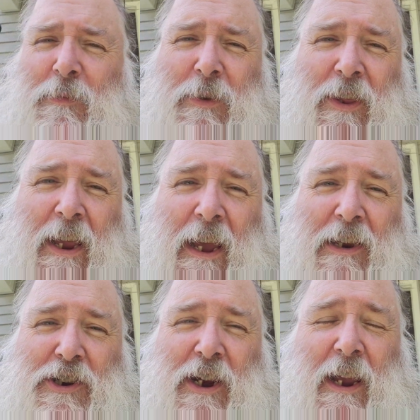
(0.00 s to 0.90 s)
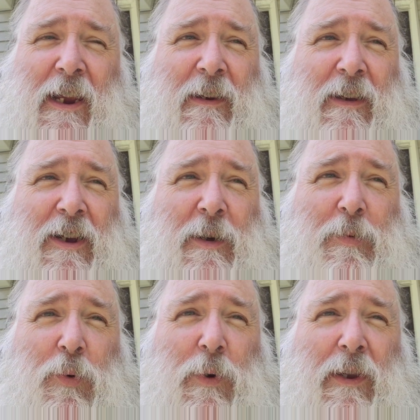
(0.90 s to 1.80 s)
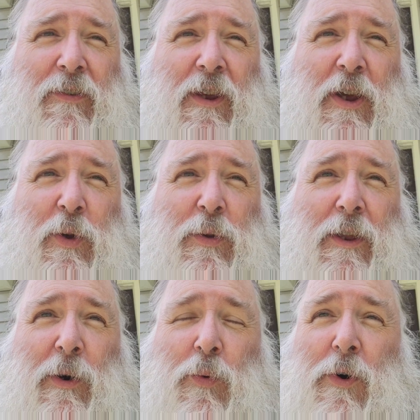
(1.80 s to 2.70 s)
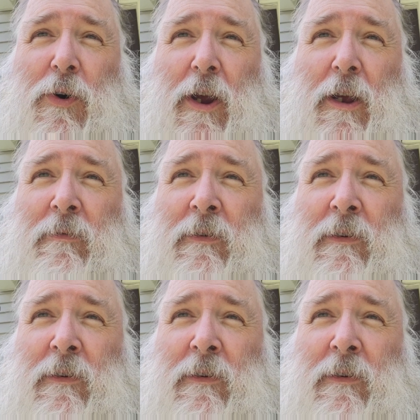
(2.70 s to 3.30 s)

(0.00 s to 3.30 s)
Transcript: some of the IGA a couple of weeks ago that were uh,